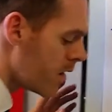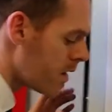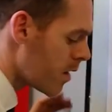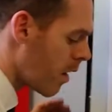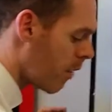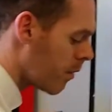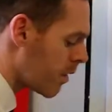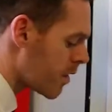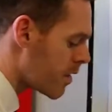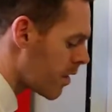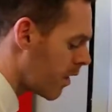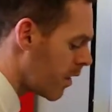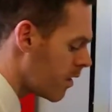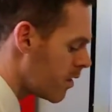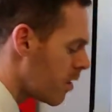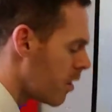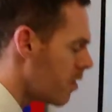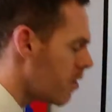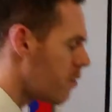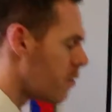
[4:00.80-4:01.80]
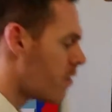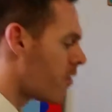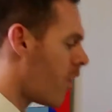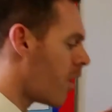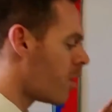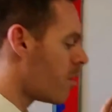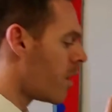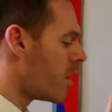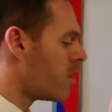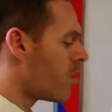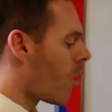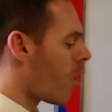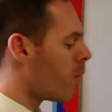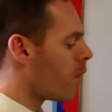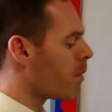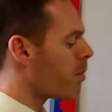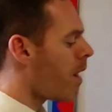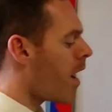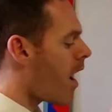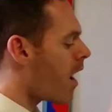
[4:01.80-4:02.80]
So I'm just going to follow my
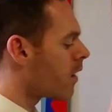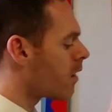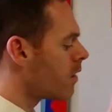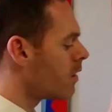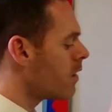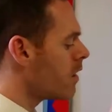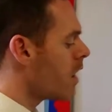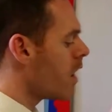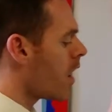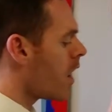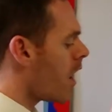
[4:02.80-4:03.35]
normal pattern.